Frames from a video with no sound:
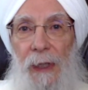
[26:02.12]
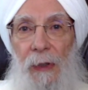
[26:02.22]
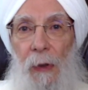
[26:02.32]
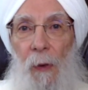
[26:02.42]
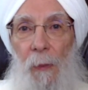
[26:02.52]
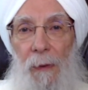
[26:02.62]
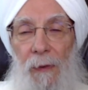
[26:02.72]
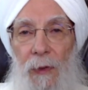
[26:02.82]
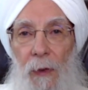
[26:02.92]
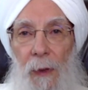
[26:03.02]
global.
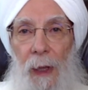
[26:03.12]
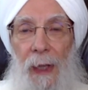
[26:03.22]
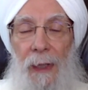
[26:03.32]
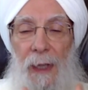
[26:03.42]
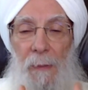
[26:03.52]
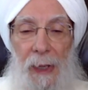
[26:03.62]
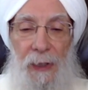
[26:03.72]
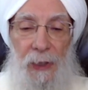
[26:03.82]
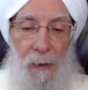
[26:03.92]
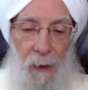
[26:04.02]
So as I
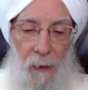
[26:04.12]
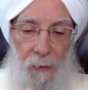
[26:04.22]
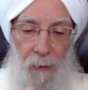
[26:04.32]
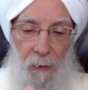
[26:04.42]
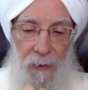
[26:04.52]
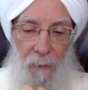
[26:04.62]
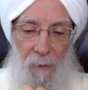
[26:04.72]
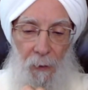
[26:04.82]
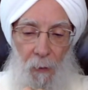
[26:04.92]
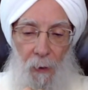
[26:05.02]
mentioned, some
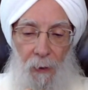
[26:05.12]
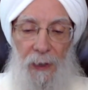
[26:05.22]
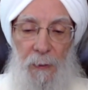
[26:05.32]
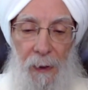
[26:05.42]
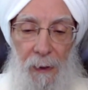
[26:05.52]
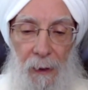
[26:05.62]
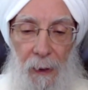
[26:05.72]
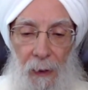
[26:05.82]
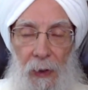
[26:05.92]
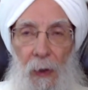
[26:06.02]
of our work has been
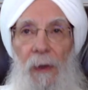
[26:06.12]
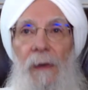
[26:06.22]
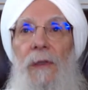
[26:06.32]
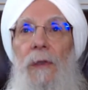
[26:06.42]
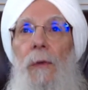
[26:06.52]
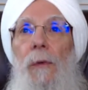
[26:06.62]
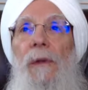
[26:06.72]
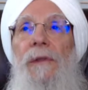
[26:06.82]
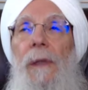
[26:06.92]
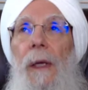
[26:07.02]
yoga in the
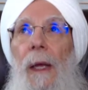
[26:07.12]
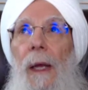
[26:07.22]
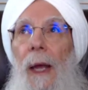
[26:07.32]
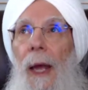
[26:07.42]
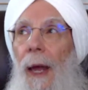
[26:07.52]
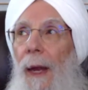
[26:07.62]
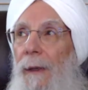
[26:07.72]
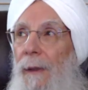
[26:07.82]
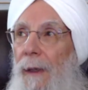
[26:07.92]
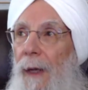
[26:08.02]
schools.
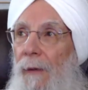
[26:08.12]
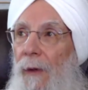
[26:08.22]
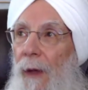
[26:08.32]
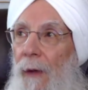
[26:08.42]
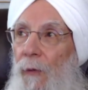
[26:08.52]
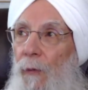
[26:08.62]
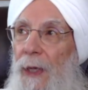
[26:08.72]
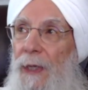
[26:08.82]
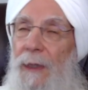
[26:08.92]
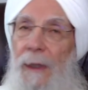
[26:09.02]
And the
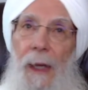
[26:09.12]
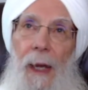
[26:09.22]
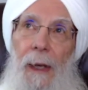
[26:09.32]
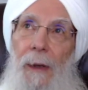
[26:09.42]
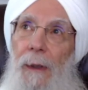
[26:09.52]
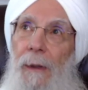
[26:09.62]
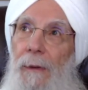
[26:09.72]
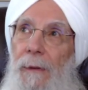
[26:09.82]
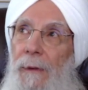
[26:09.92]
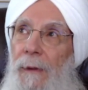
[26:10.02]
reason that
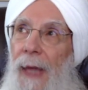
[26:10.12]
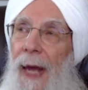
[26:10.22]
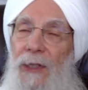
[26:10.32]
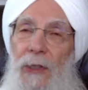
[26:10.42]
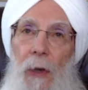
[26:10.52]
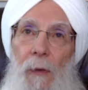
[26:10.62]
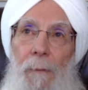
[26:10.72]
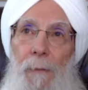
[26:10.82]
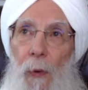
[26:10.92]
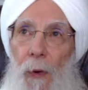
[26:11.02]
that's so
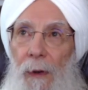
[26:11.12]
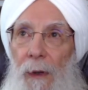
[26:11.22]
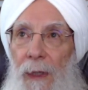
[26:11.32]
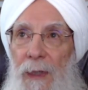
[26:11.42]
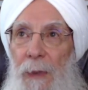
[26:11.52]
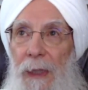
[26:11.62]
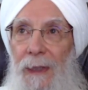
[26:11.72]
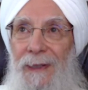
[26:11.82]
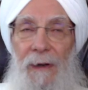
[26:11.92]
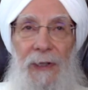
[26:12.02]
important is
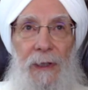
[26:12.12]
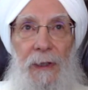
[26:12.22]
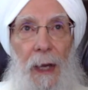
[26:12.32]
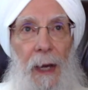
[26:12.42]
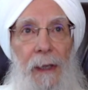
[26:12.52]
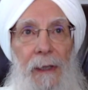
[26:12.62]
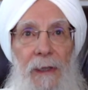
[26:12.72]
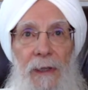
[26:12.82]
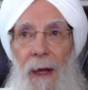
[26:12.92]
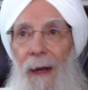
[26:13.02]
because our society
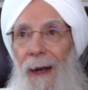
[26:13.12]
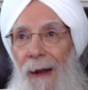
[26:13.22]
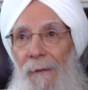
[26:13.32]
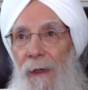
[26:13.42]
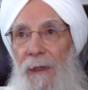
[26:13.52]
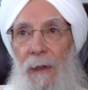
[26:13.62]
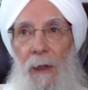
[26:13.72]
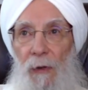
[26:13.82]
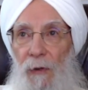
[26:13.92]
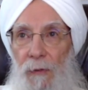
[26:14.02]
does not have these
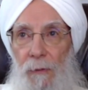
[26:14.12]
skills.